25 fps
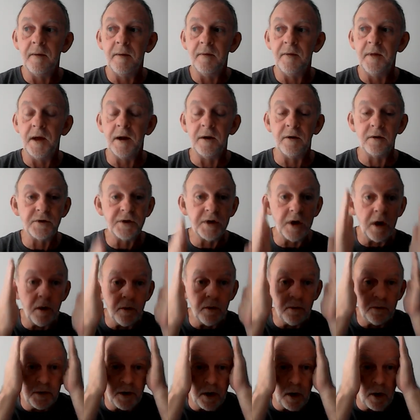that are
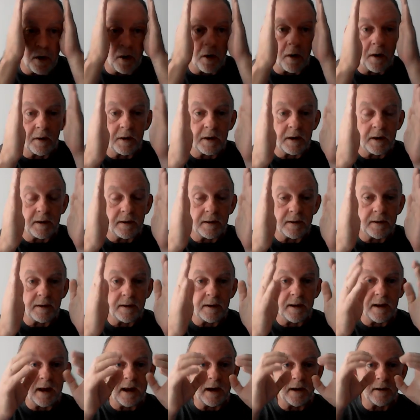so dark
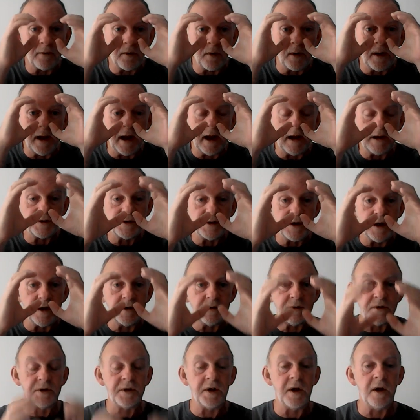and create
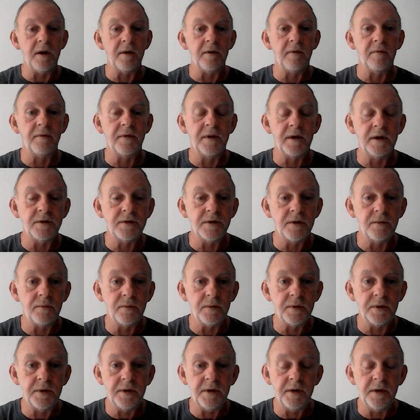such tunnel vision
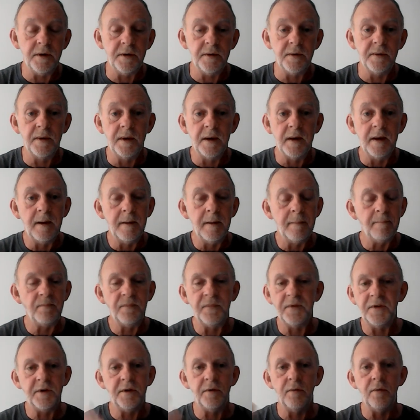with you
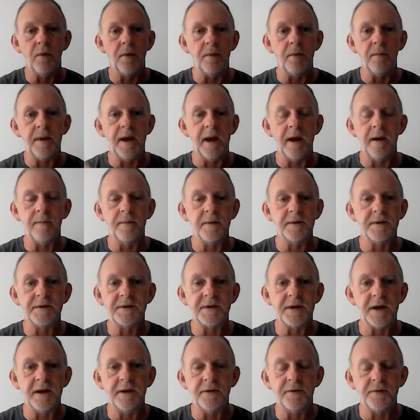that you won't be able to
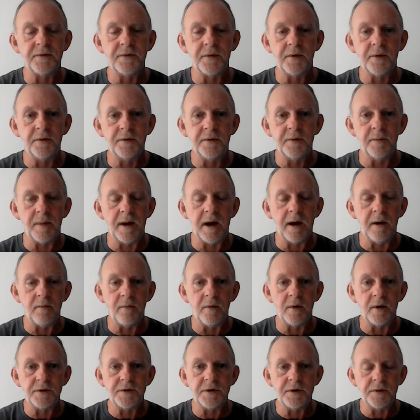see the truth about
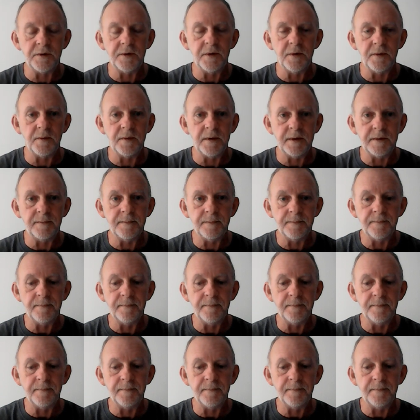what you're doing.